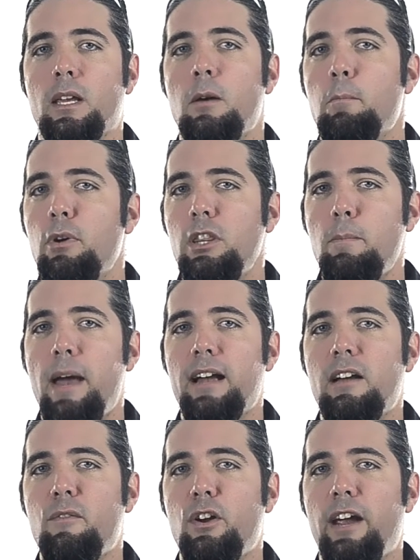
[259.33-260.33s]
Put the back
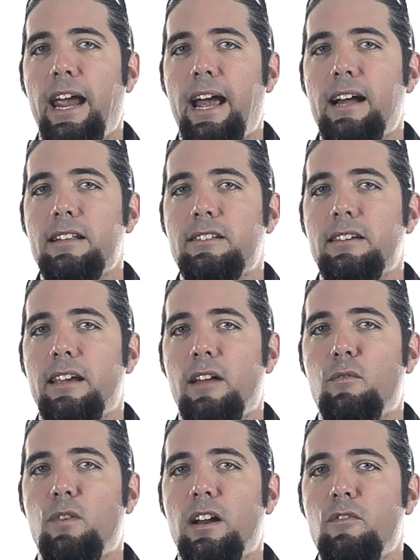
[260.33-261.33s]
of your hand in
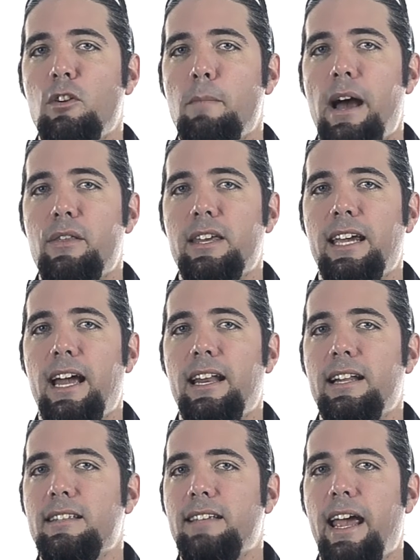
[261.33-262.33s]
front of your mouth again
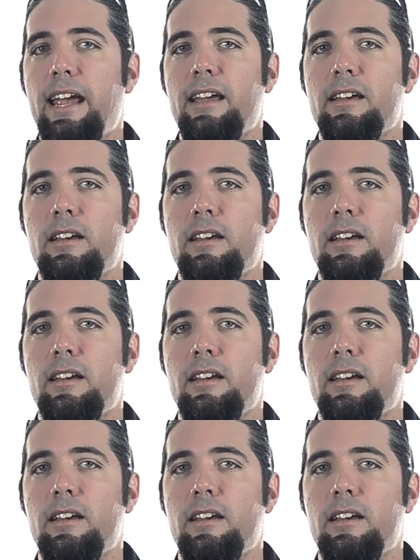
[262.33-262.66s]
and say